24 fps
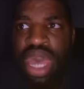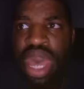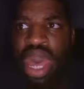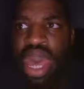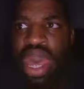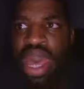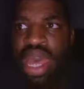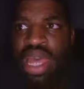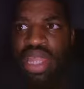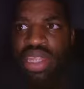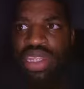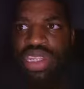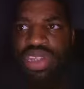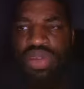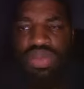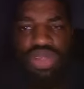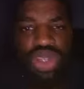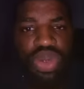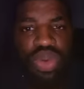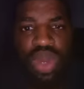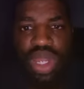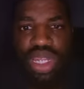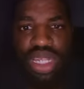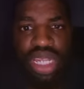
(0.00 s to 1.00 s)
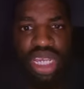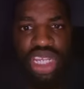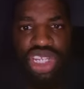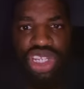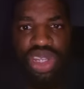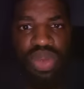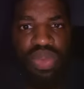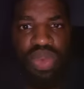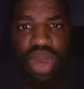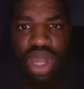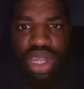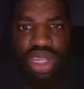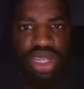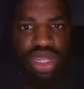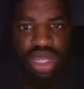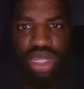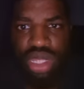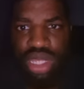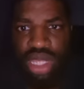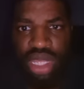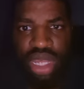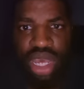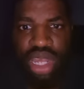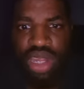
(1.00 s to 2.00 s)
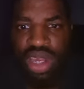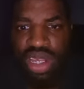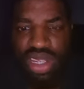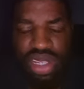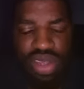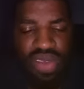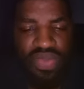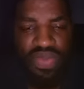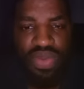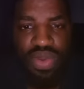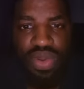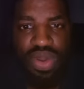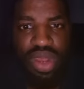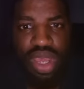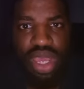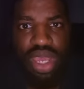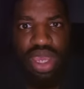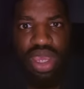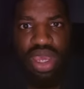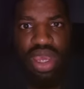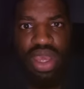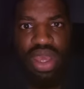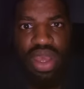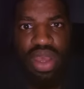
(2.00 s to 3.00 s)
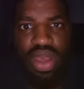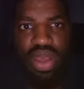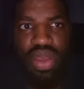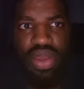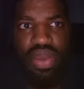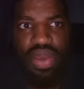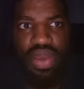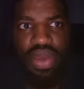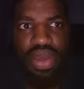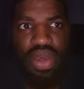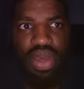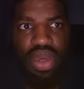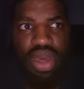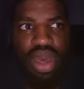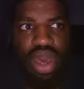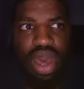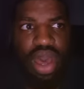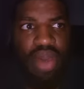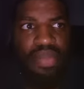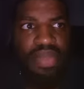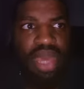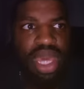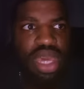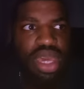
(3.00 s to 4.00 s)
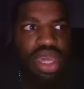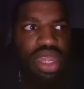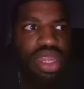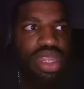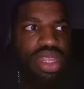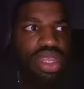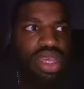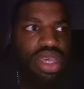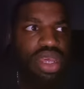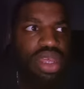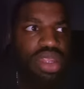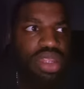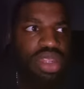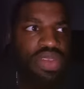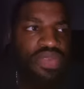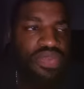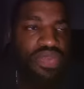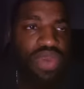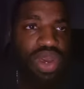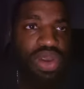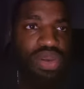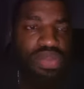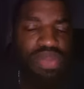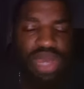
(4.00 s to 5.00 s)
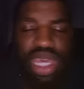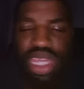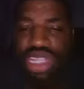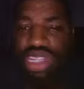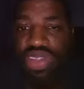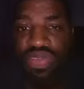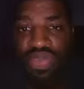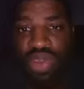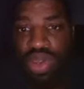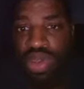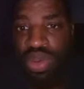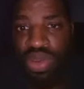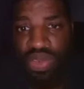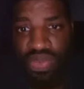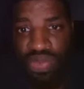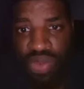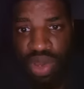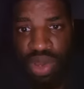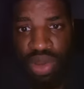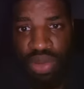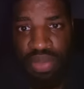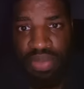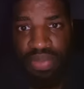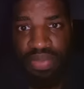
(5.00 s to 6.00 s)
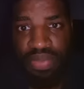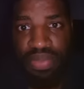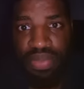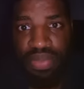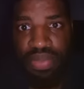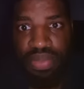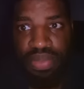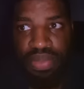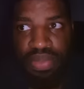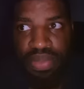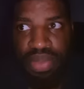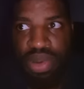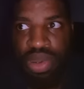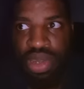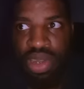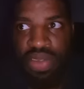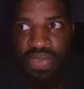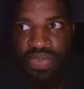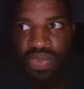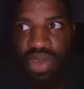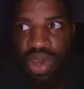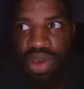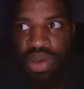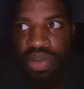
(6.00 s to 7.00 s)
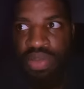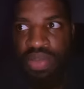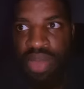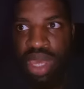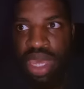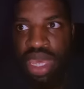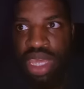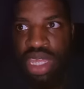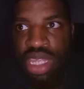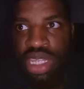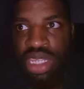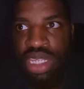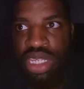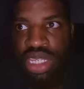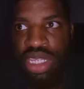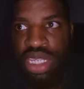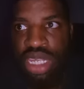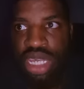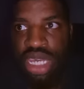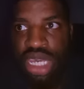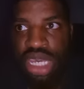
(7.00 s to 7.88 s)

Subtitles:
And subsequently, she won an Oscar for it. I mean, the film is a very good film. But the film is